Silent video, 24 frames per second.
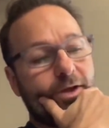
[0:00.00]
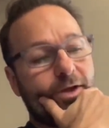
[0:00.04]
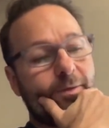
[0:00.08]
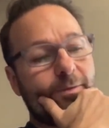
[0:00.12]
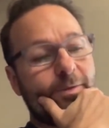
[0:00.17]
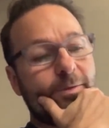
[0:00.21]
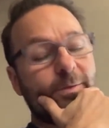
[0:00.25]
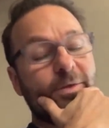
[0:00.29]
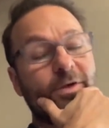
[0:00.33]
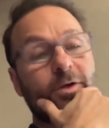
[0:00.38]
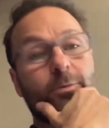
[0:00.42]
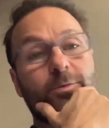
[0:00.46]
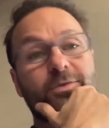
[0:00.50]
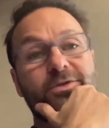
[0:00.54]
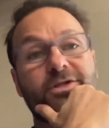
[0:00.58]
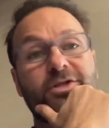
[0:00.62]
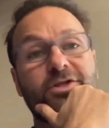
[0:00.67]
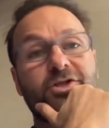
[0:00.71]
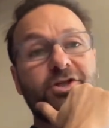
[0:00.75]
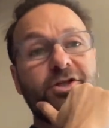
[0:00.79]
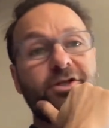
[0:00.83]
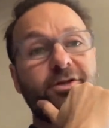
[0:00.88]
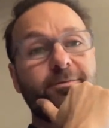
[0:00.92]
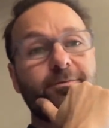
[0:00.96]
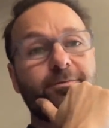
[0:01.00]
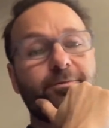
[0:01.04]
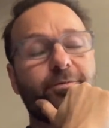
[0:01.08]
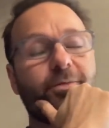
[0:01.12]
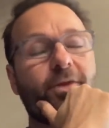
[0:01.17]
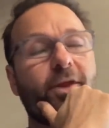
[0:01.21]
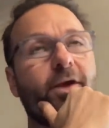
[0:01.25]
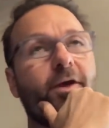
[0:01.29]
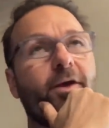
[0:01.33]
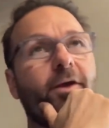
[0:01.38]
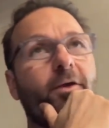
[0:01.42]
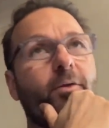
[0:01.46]
I'm in middle
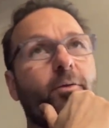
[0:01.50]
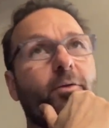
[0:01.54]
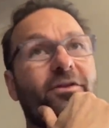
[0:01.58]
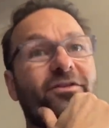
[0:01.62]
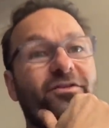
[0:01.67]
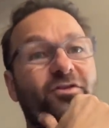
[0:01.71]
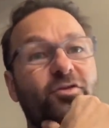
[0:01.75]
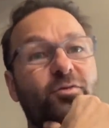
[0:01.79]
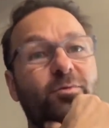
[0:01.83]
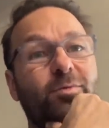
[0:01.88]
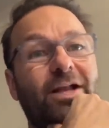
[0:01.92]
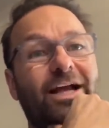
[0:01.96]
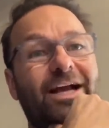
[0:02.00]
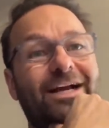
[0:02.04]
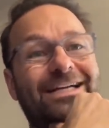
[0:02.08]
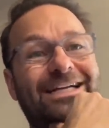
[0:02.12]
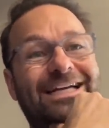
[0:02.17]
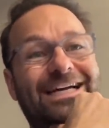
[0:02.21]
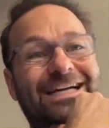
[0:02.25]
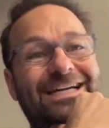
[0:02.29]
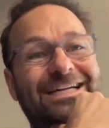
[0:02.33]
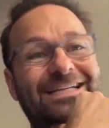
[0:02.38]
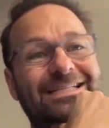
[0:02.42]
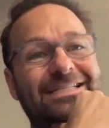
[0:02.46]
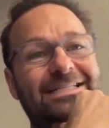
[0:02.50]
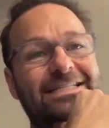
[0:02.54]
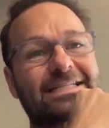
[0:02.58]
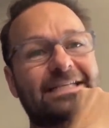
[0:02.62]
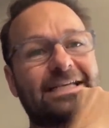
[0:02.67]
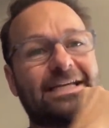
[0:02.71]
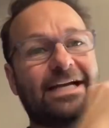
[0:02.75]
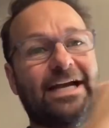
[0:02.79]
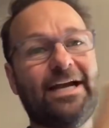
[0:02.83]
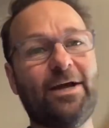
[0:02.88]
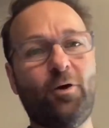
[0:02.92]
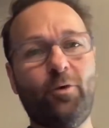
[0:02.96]
position with two black nines,
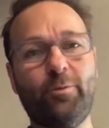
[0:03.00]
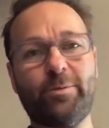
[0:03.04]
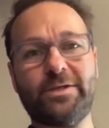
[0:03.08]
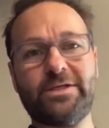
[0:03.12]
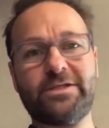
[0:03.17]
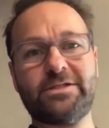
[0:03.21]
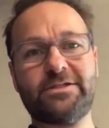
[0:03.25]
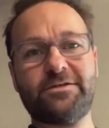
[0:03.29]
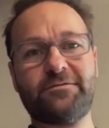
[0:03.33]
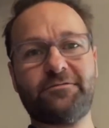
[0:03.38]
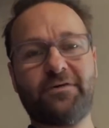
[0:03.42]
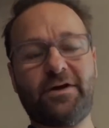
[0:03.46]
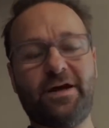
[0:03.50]
and I open to